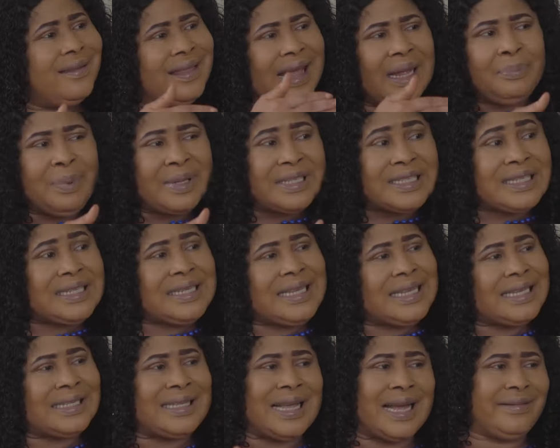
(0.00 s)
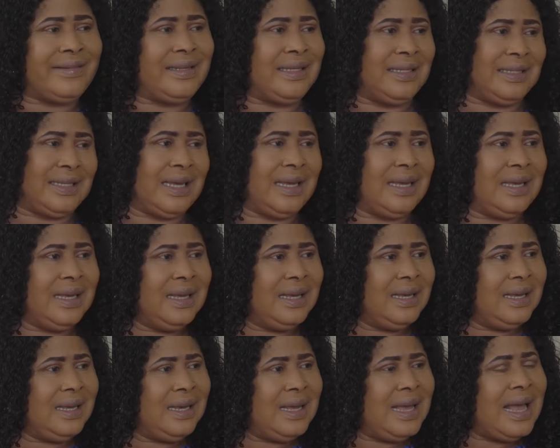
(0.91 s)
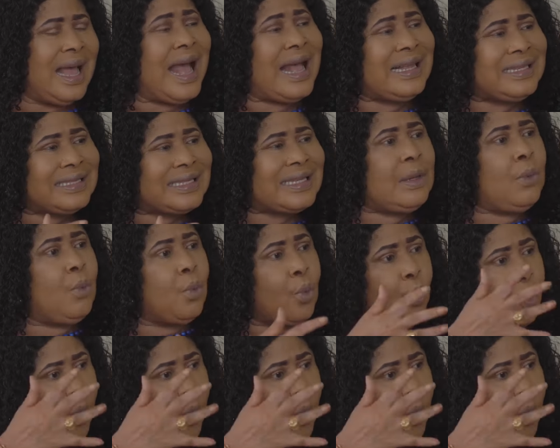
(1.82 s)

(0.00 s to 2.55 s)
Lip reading: that person is Arinze. Ask him